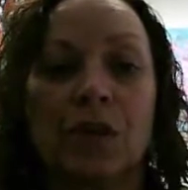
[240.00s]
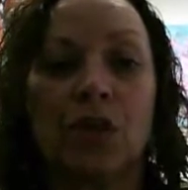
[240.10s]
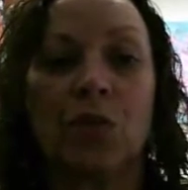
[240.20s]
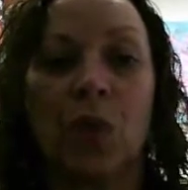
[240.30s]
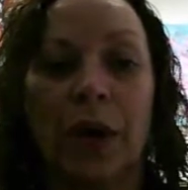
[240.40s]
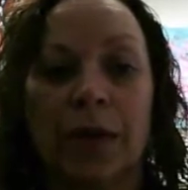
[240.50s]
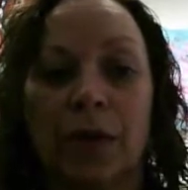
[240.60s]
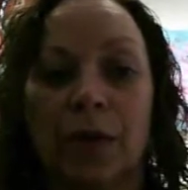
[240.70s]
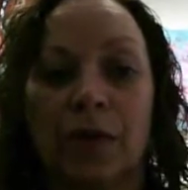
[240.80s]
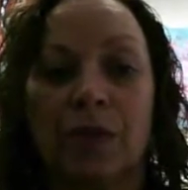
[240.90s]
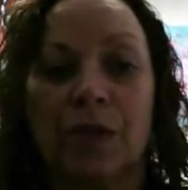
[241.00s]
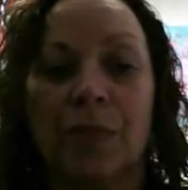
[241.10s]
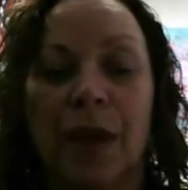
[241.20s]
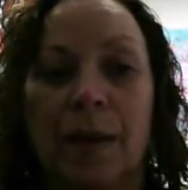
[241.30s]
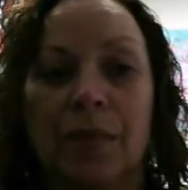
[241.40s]
that you want learners to
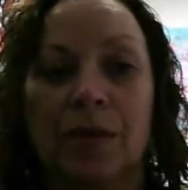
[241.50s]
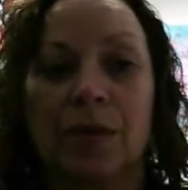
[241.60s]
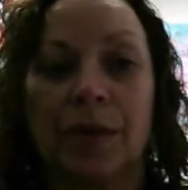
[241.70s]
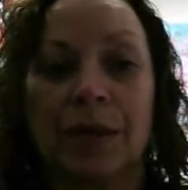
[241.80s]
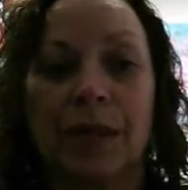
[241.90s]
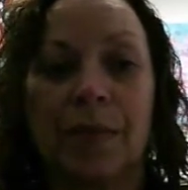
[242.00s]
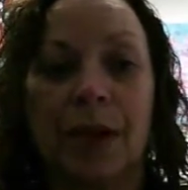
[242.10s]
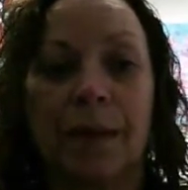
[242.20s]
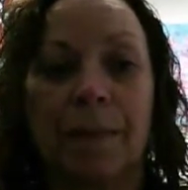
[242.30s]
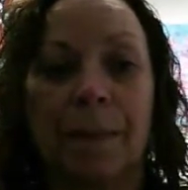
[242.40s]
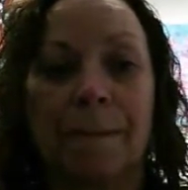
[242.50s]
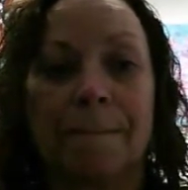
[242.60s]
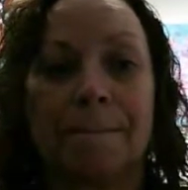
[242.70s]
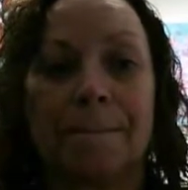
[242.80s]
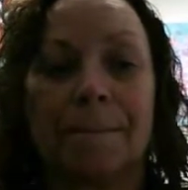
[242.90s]
be able to exhibit.
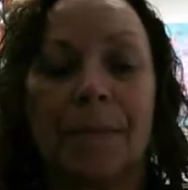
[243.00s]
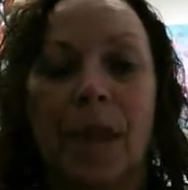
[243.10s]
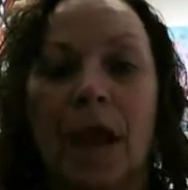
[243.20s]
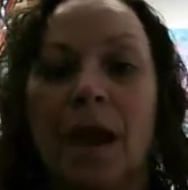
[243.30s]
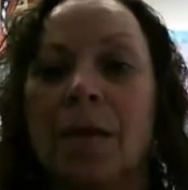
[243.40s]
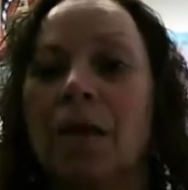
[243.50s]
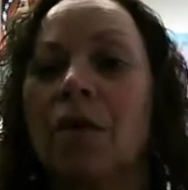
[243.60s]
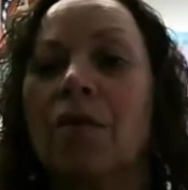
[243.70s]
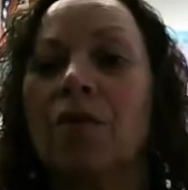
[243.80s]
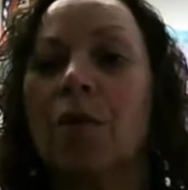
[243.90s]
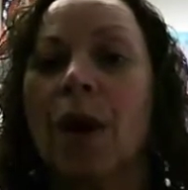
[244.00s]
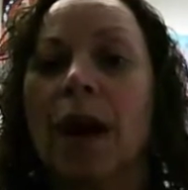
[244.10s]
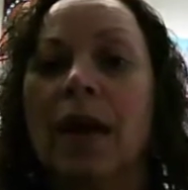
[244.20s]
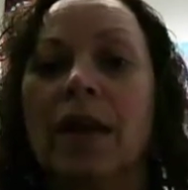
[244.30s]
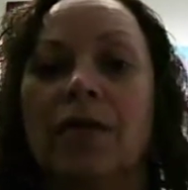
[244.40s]
And there are a
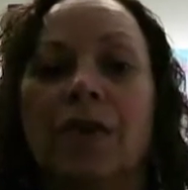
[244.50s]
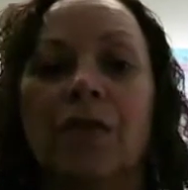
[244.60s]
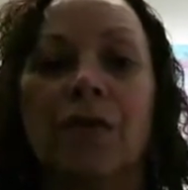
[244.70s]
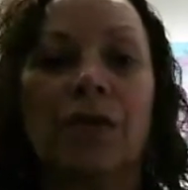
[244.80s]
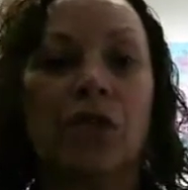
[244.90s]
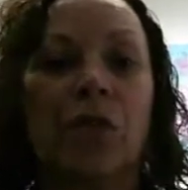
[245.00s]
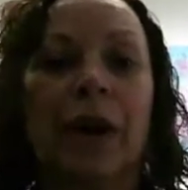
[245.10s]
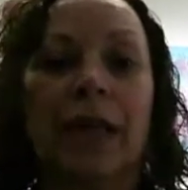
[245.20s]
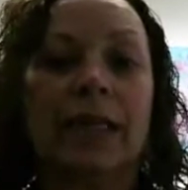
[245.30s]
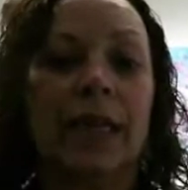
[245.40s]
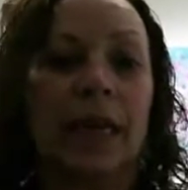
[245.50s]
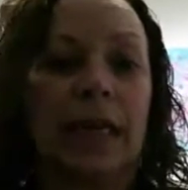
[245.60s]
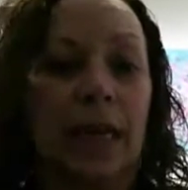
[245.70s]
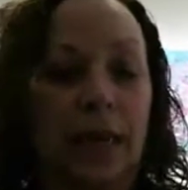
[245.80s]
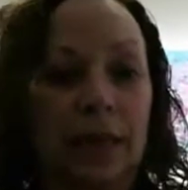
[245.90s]
variety of different training
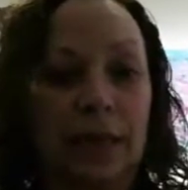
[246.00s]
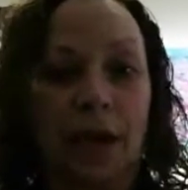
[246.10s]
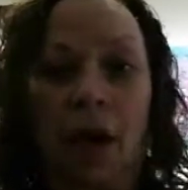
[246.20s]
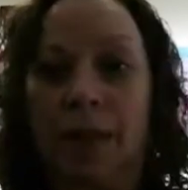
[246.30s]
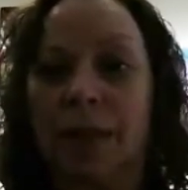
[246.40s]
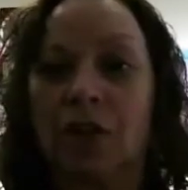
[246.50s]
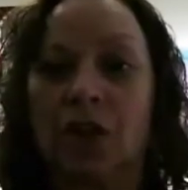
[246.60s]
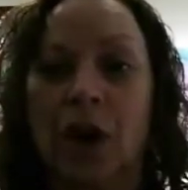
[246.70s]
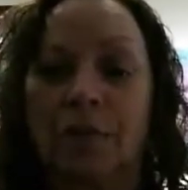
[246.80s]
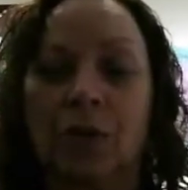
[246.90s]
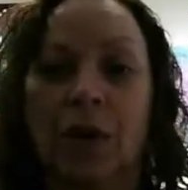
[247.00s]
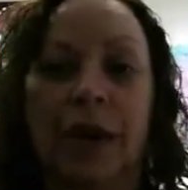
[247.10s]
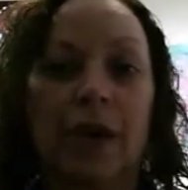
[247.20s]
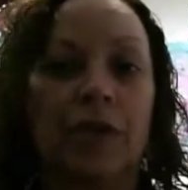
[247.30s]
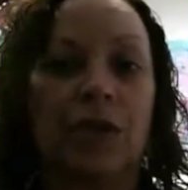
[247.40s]
techniques. On-the-job
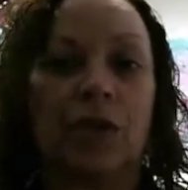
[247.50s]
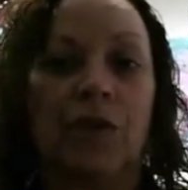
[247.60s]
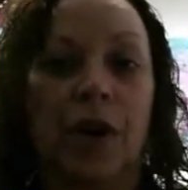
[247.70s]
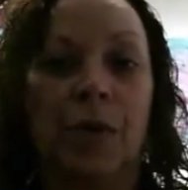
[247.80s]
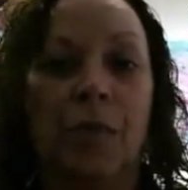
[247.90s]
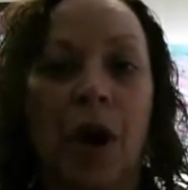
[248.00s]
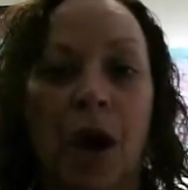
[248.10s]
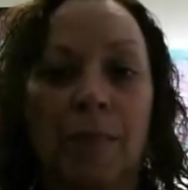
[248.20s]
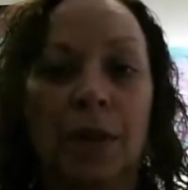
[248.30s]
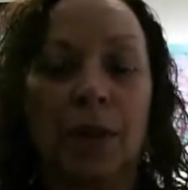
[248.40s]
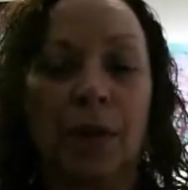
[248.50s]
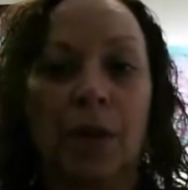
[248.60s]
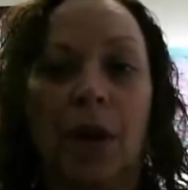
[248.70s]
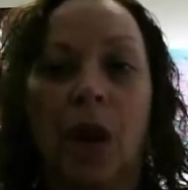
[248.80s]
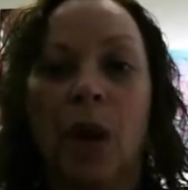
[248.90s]
training, which is very popular